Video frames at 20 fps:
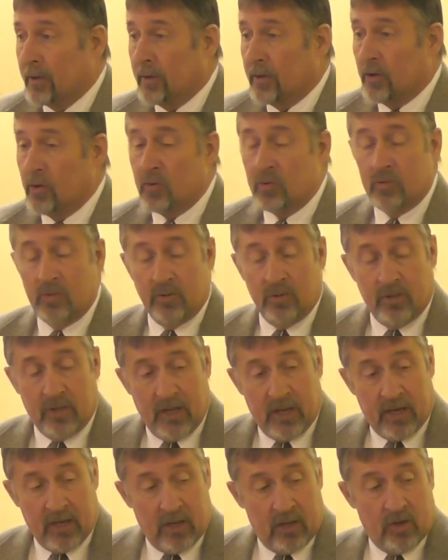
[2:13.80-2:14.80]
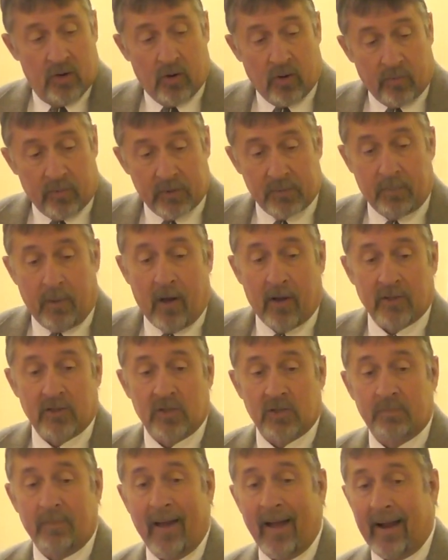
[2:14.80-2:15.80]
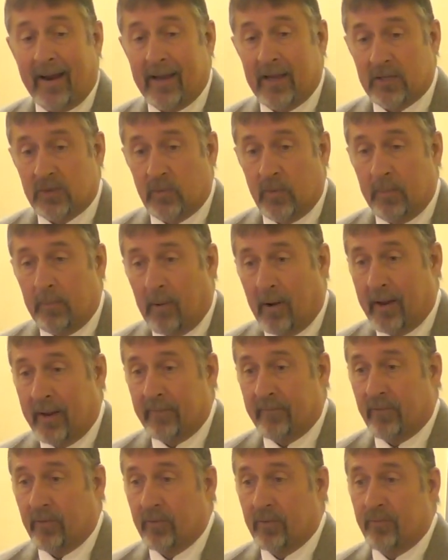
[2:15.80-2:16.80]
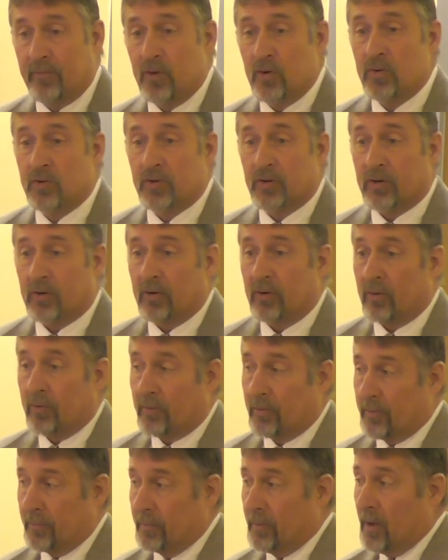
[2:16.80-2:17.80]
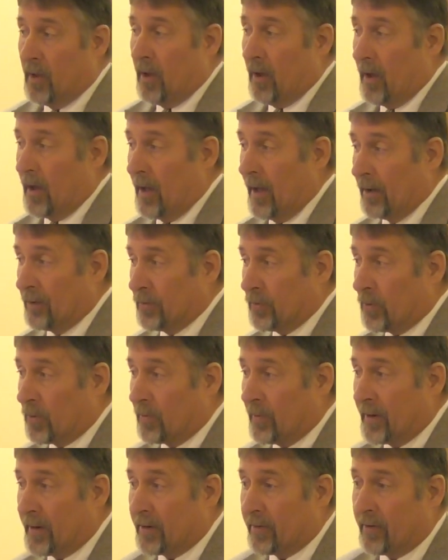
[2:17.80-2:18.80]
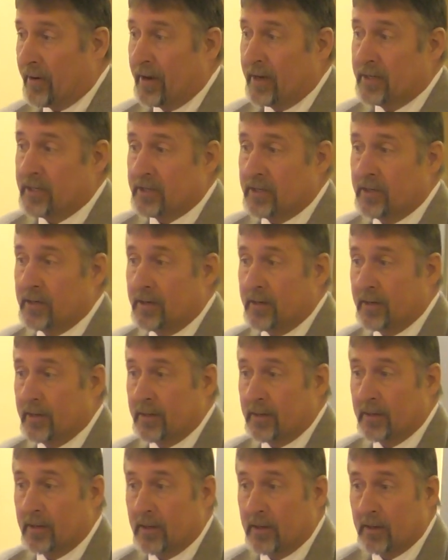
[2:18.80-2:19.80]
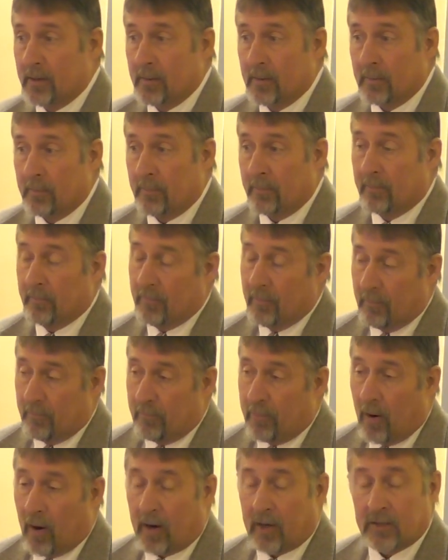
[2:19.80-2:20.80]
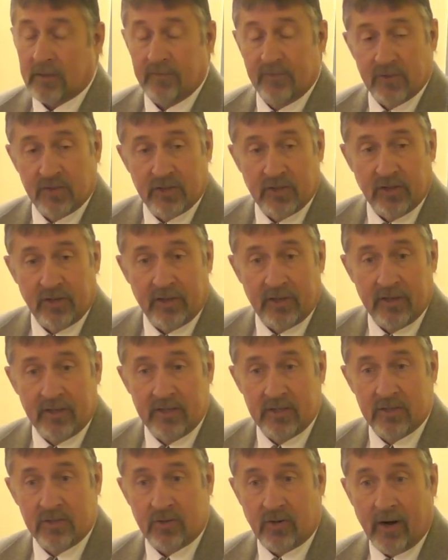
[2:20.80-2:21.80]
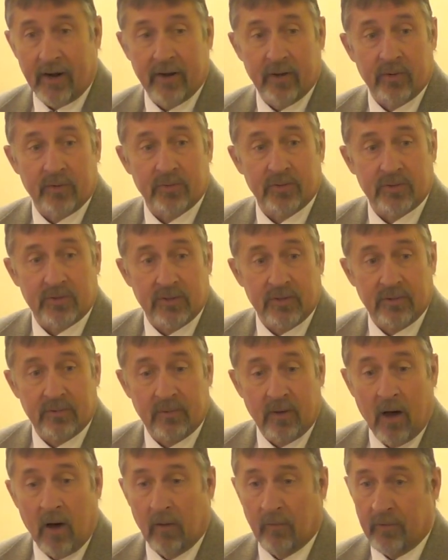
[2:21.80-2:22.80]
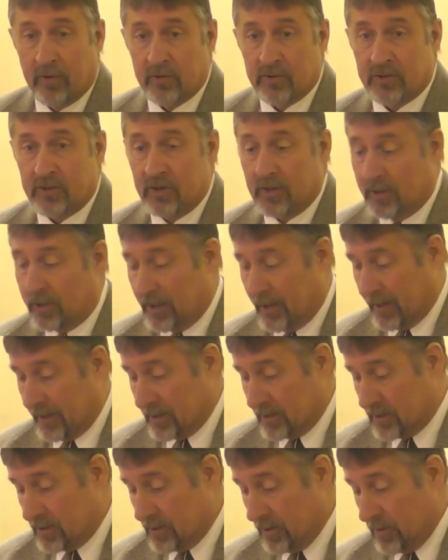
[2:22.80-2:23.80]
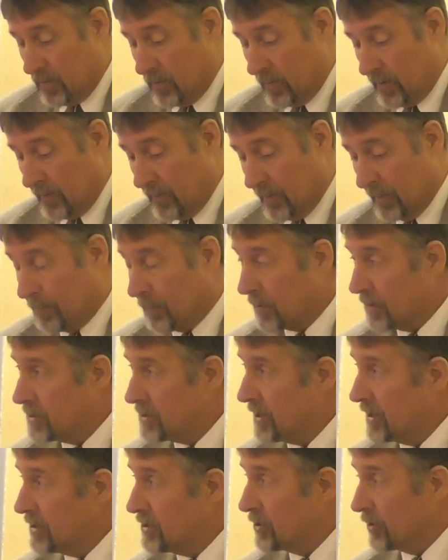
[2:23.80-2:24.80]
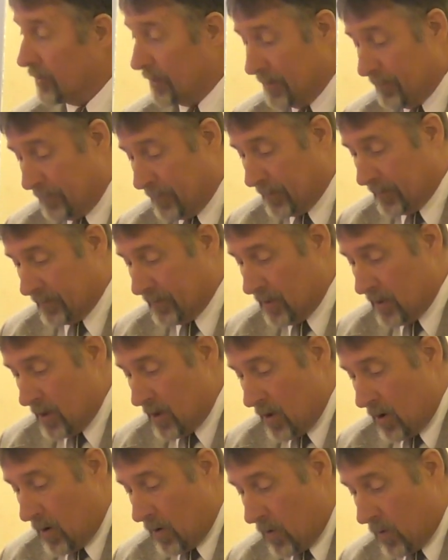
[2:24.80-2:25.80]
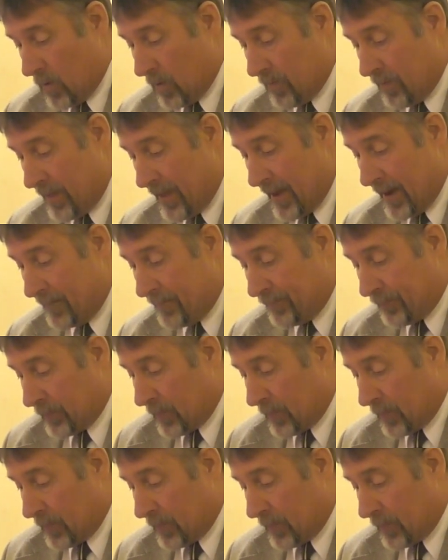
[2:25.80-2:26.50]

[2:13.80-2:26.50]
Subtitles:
you needing your responses back as we plan for the future on outdoor recreation and parks, facilities, trails, and all those good things. So we appreciate your input on that.